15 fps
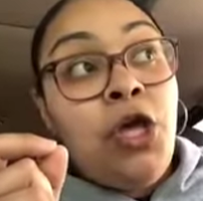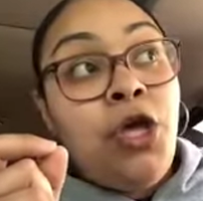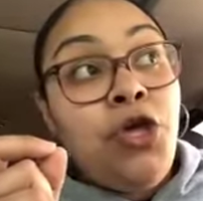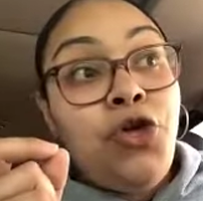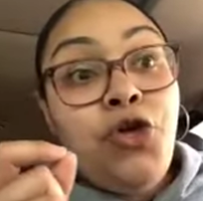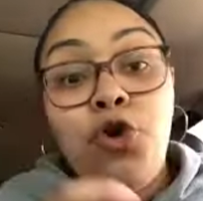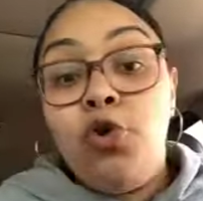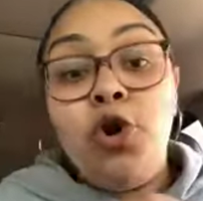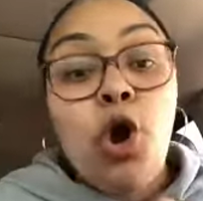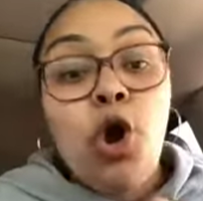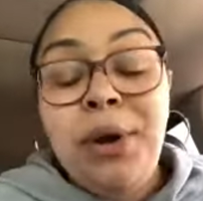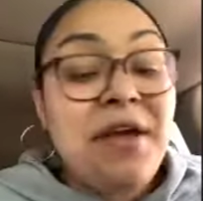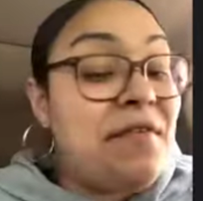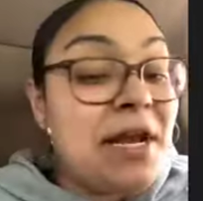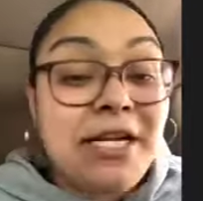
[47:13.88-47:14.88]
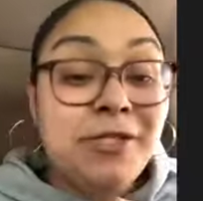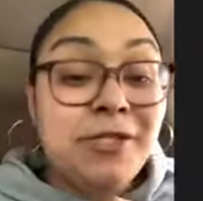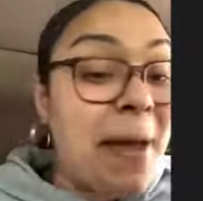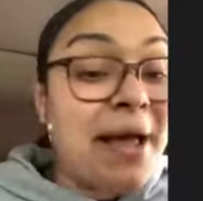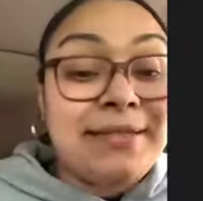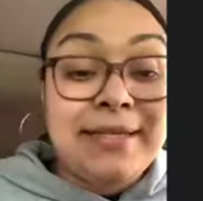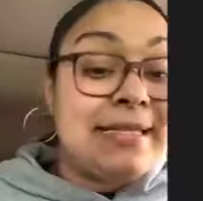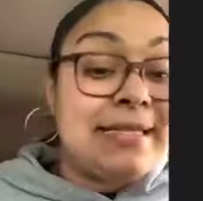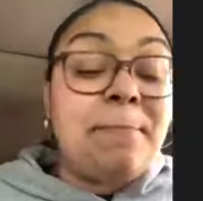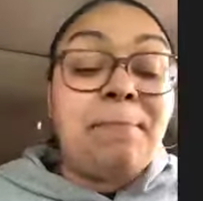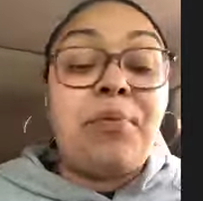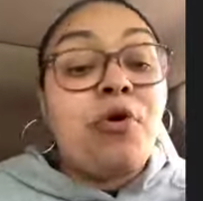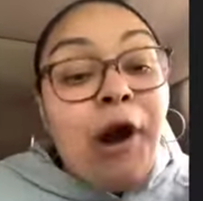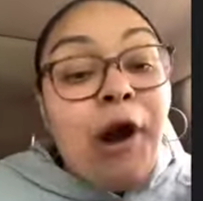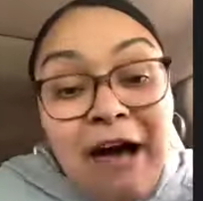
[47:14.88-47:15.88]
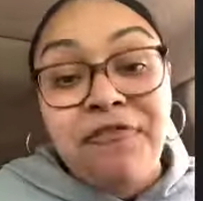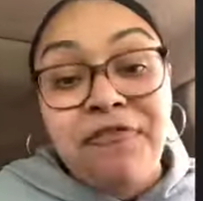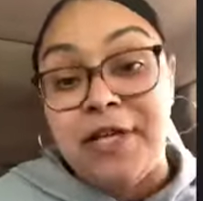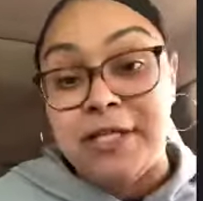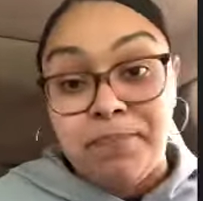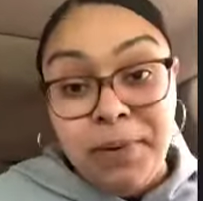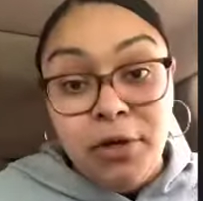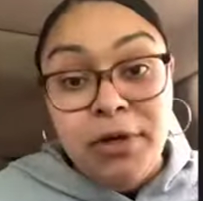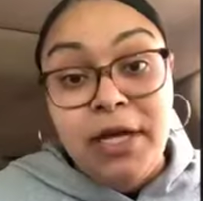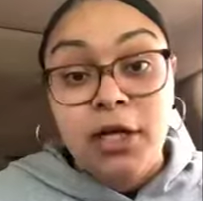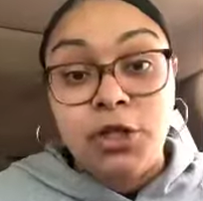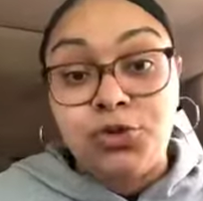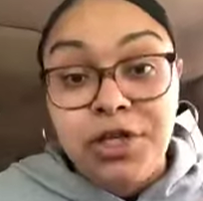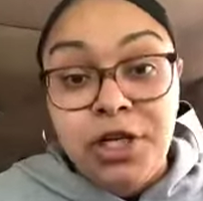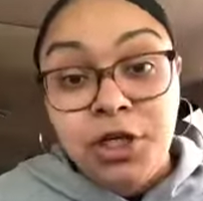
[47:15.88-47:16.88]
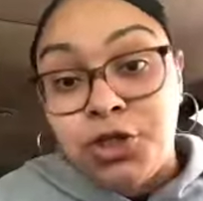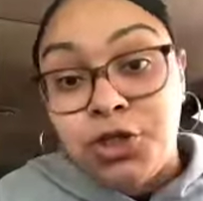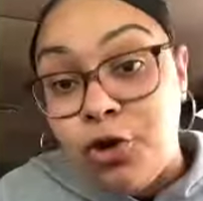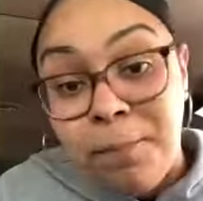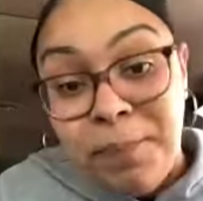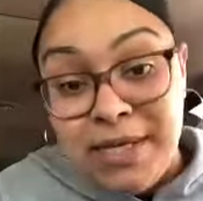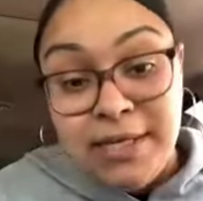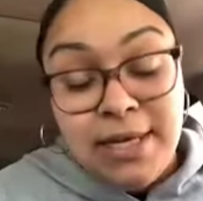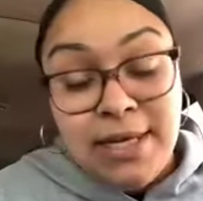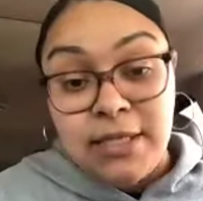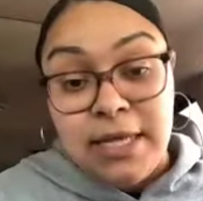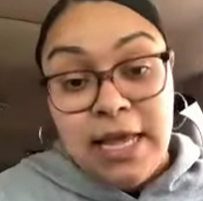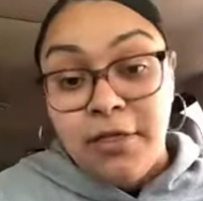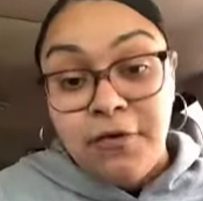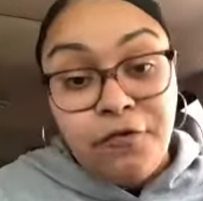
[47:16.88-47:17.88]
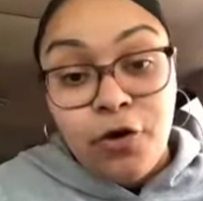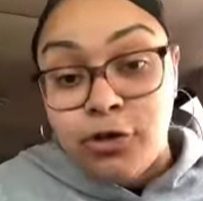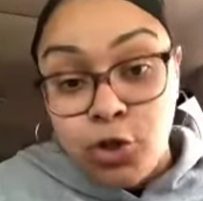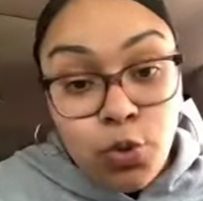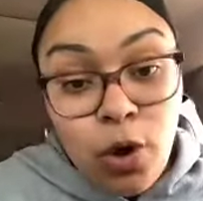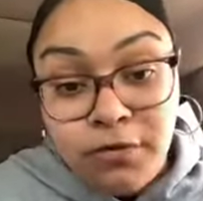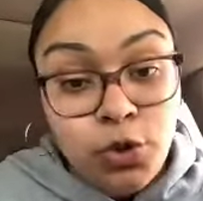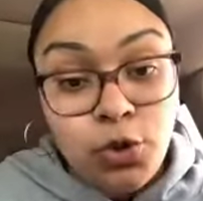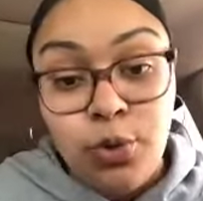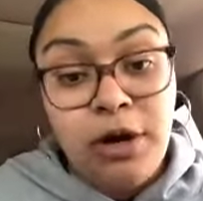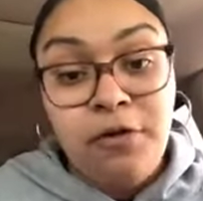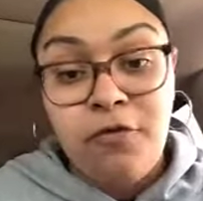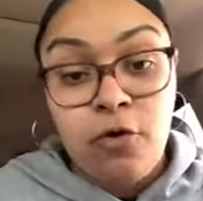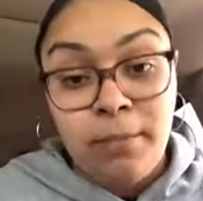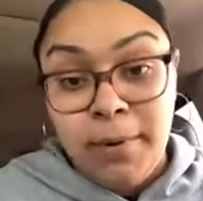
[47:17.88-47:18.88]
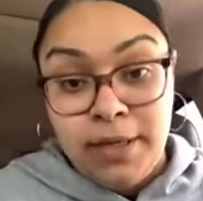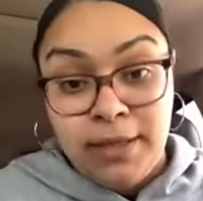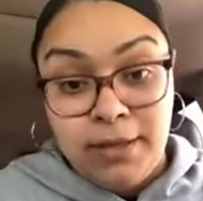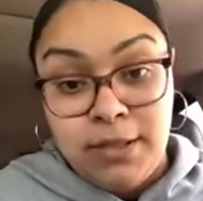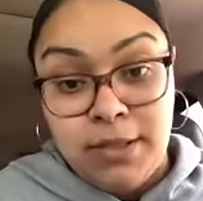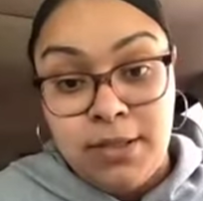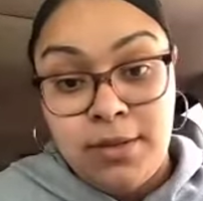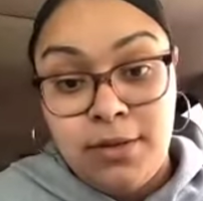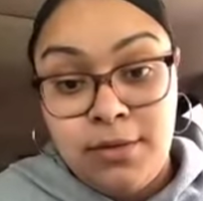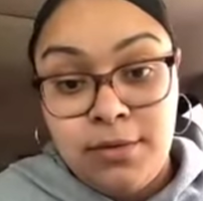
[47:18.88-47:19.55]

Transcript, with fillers: You don't even expect to see profits building a traditional business in the first 12 to 24 months.